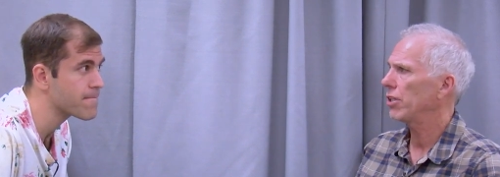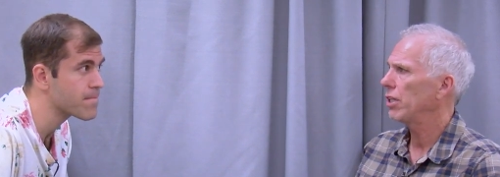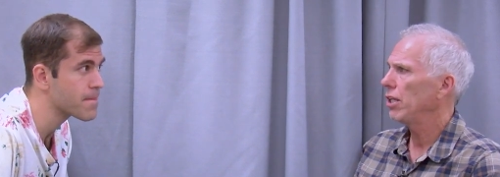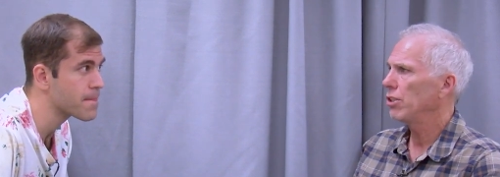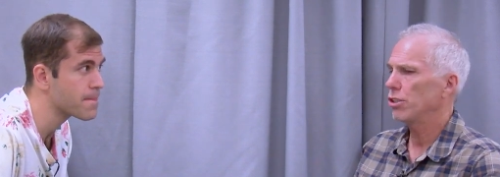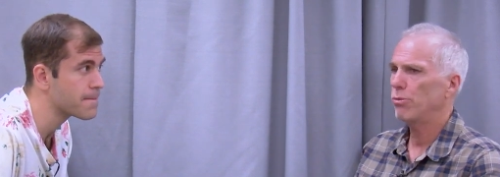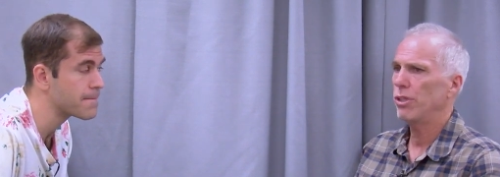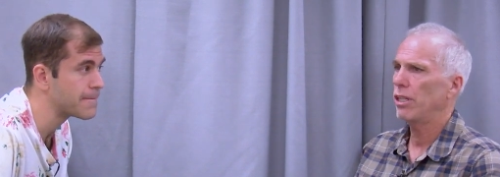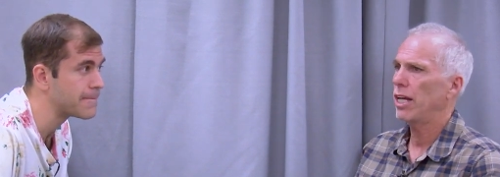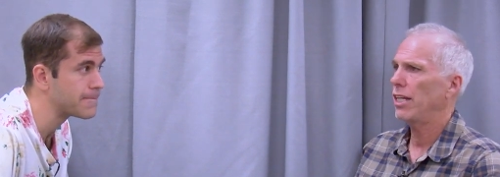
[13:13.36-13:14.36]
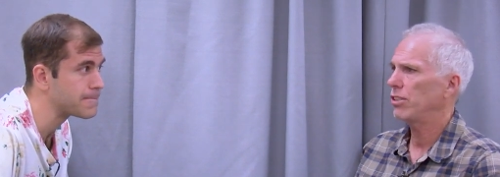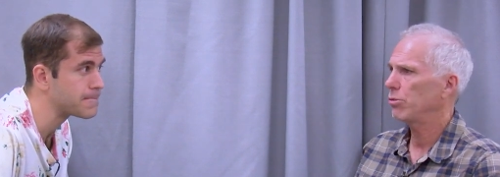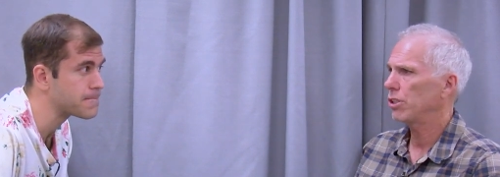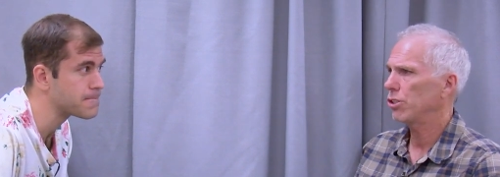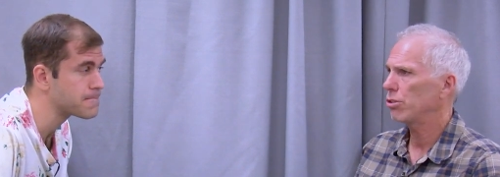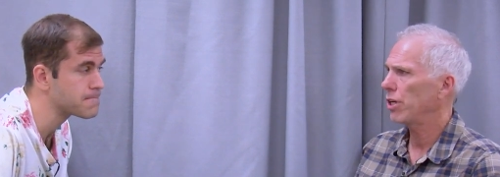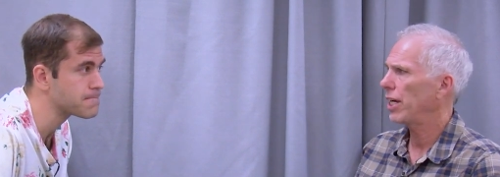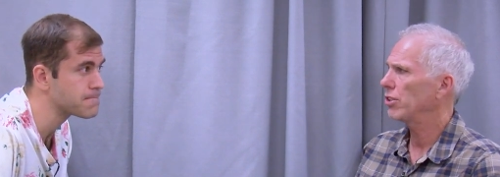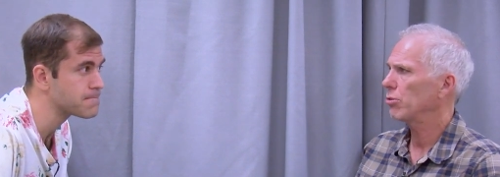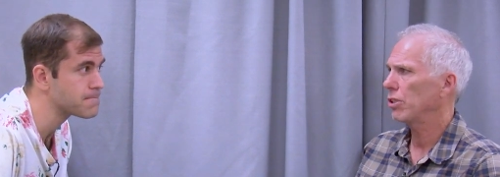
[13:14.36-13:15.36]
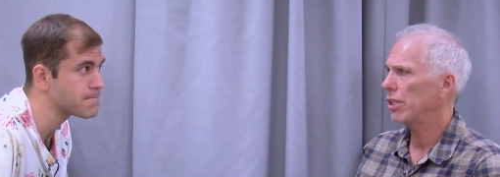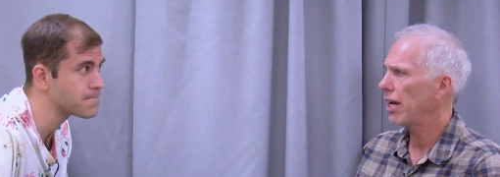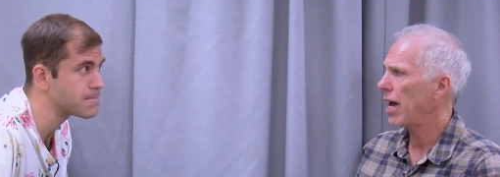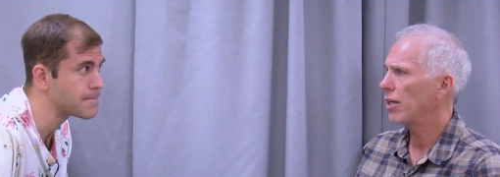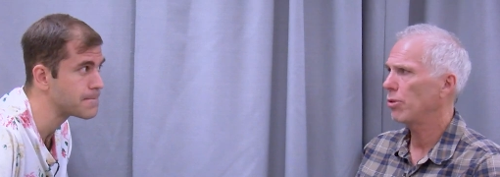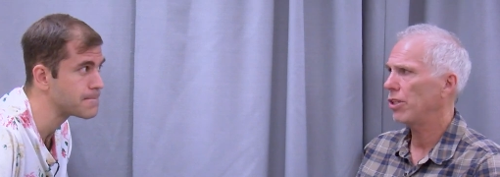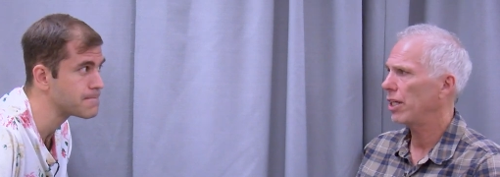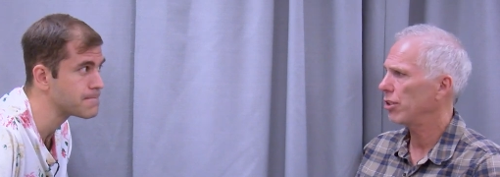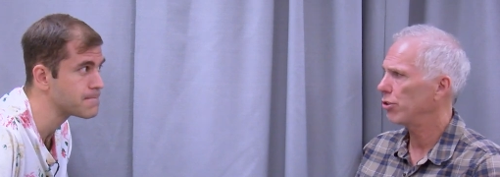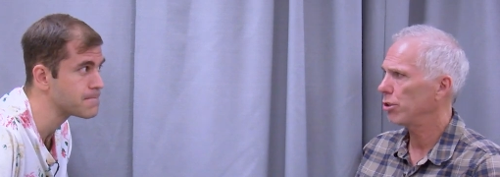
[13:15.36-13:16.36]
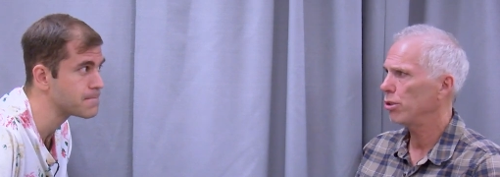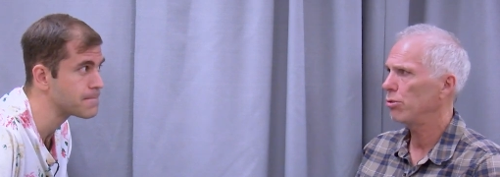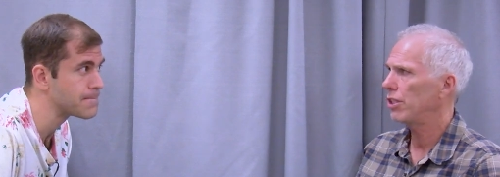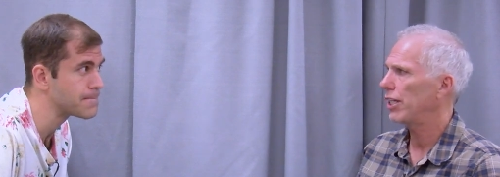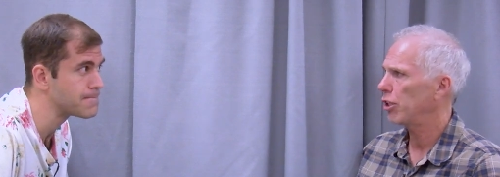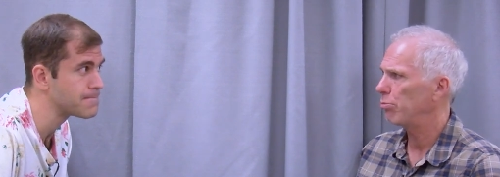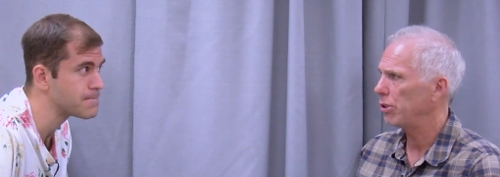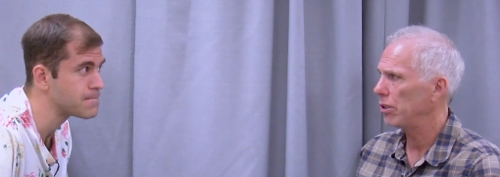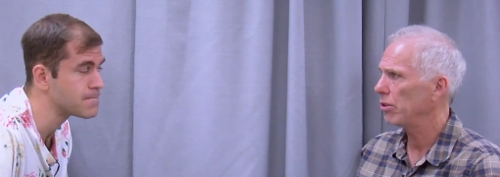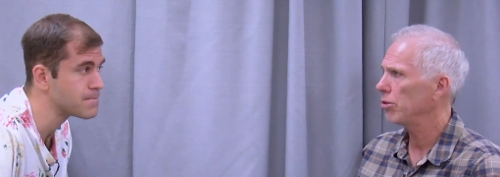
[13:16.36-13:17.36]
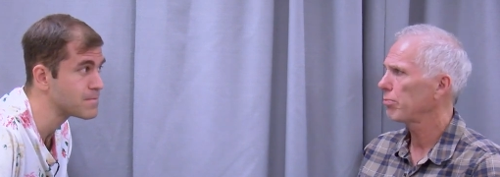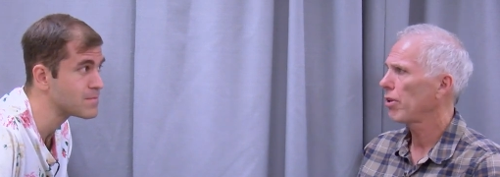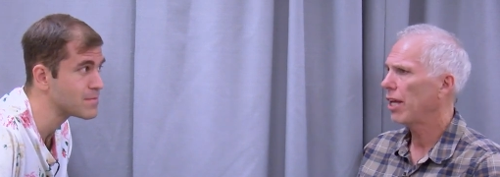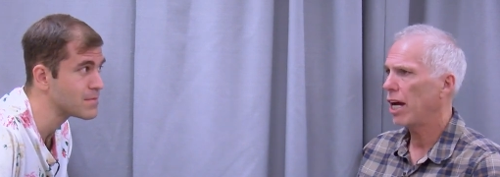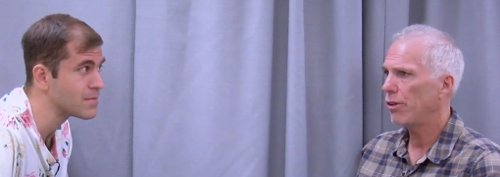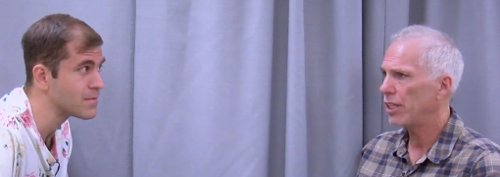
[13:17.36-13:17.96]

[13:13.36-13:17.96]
Speaker 1: that just realized with the strains and what they had, what they could do, what they could build, how